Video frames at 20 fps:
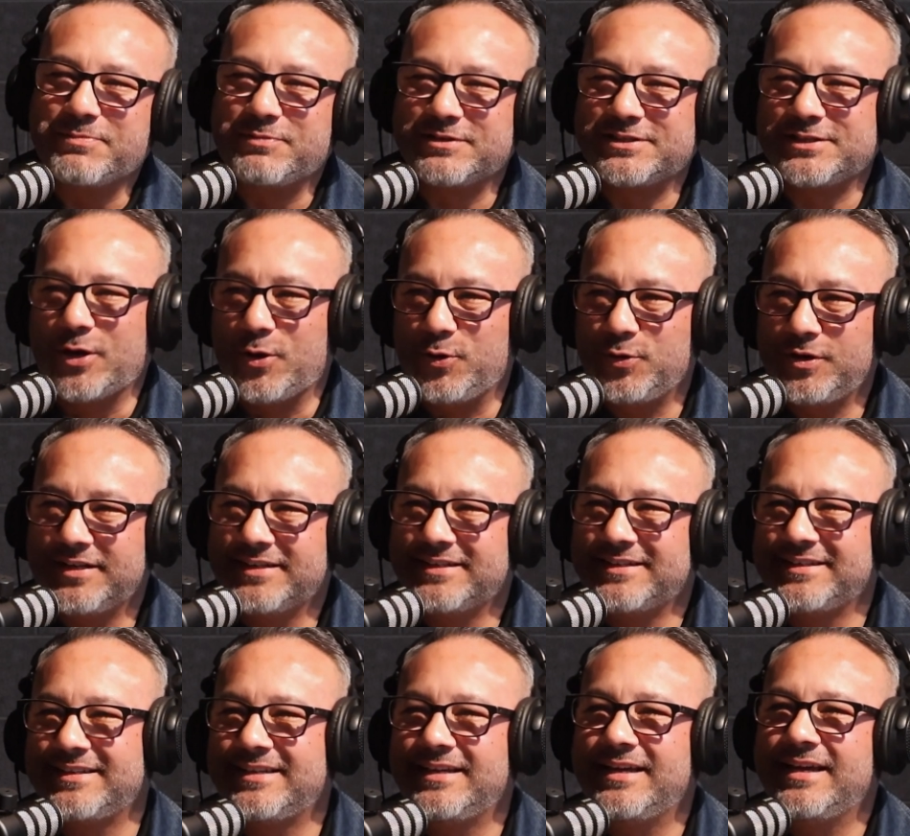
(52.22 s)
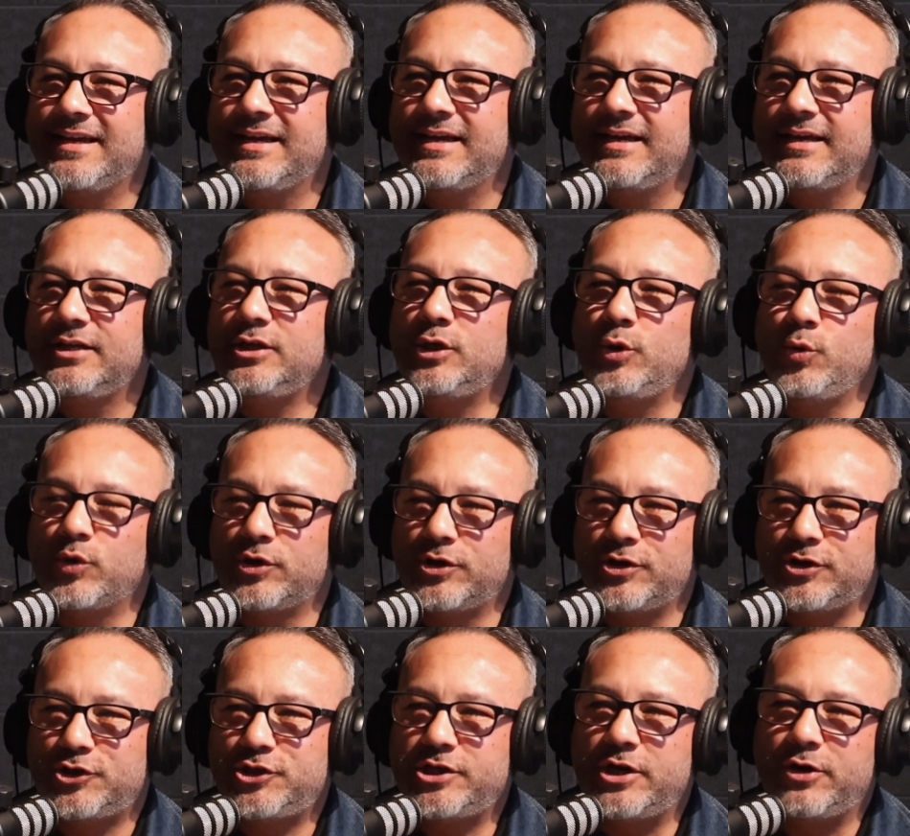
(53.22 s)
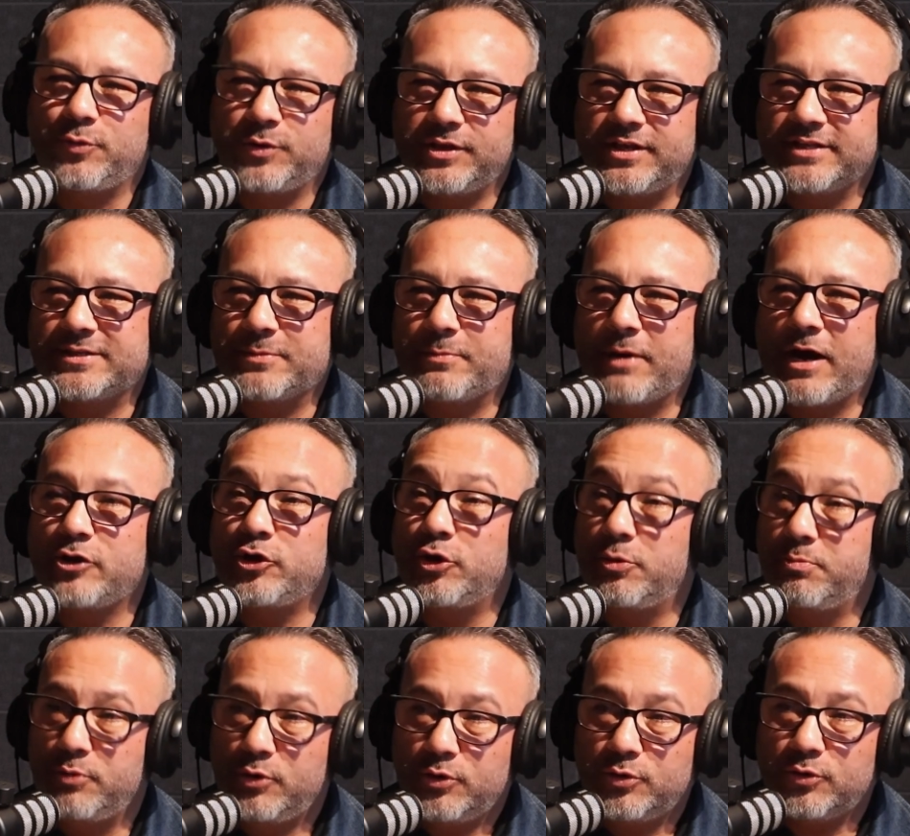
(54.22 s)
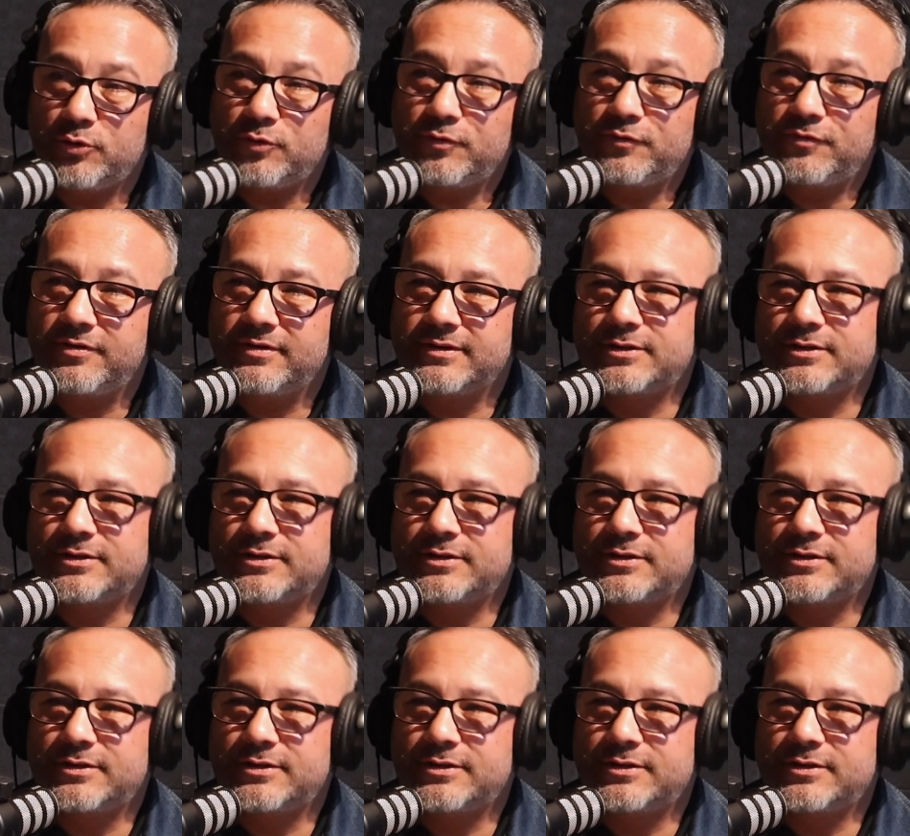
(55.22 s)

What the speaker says: episode, you were sharing with us about your move.